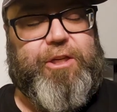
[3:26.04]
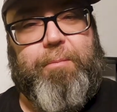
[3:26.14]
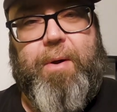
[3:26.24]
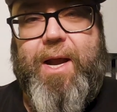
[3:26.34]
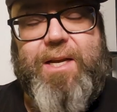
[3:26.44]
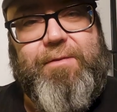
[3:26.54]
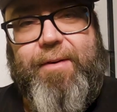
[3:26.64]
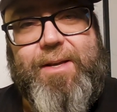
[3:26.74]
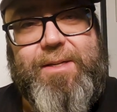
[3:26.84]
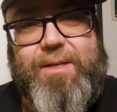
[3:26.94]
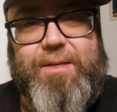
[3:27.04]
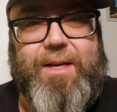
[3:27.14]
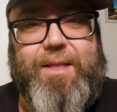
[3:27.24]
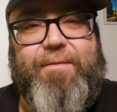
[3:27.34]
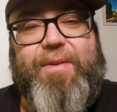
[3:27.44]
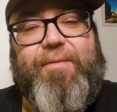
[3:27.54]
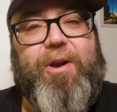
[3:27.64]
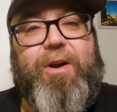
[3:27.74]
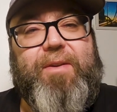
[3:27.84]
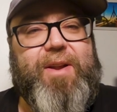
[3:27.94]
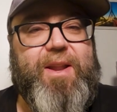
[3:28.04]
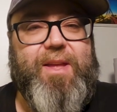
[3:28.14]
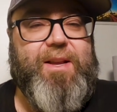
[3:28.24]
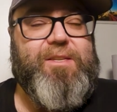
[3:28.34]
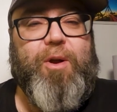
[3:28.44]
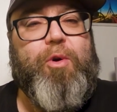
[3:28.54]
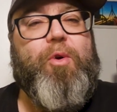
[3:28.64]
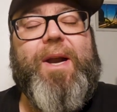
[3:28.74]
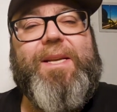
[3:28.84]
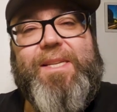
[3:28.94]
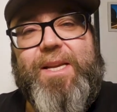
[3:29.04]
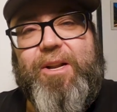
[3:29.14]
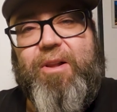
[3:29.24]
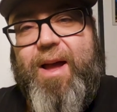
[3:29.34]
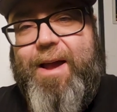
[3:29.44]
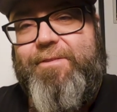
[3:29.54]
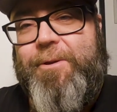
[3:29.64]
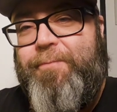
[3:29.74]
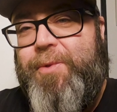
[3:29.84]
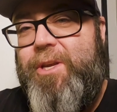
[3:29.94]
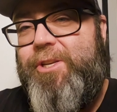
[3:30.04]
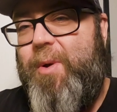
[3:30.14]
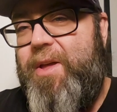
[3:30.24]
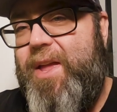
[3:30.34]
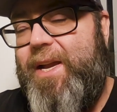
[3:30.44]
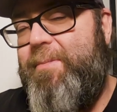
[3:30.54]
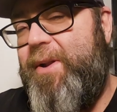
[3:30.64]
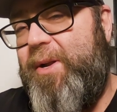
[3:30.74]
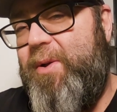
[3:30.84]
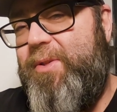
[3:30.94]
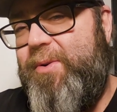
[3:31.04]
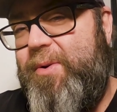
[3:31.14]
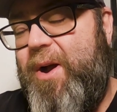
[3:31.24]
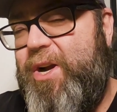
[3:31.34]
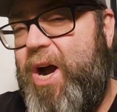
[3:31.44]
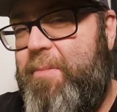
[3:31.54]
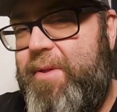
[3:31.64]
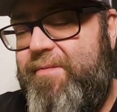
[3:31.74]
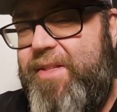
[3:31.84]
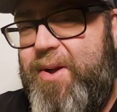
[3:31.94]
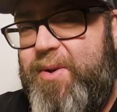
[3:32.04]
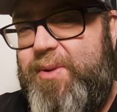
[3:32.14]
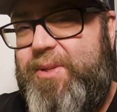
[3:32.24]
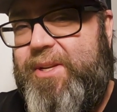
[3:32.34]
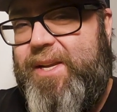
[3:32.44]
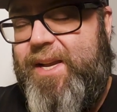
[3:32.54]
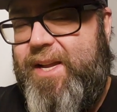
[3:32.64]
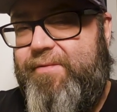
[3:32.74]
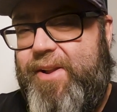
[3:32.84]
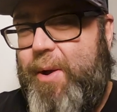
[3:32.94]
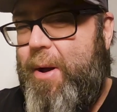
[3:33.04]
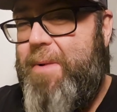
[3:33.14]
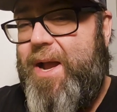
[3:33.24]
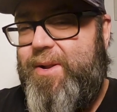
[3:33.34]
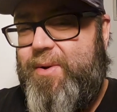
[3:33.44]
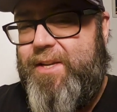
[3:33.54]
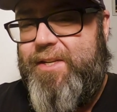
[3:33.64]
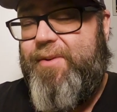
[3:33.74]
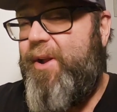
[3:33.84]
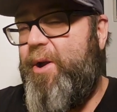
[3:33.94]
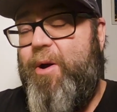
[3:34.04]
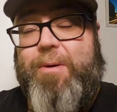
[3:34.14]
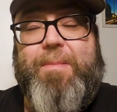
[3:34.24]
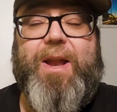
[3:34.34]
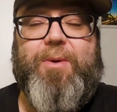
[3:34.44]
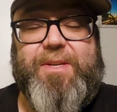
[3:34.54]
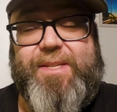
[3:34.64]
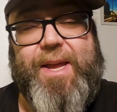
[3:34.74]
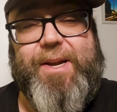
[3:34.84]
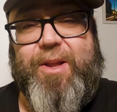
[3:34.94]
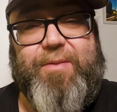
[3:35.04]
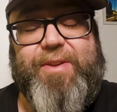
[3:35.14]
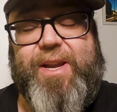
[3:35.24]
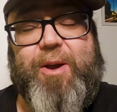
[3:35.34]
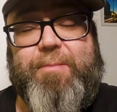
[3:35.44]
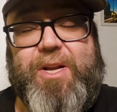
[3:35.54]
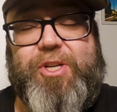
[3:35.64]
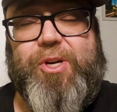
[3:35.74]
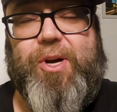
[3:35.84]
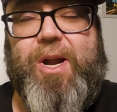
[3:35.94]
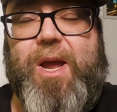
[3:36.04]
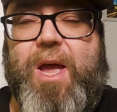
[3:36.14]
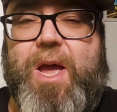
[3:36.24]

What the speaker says: surprised faces, like they've never heard of anything so crazy in their lives. So I think I'm gonna go through a couple of those in a video. I might do it this video, I might do a standalone video, I'm not sure.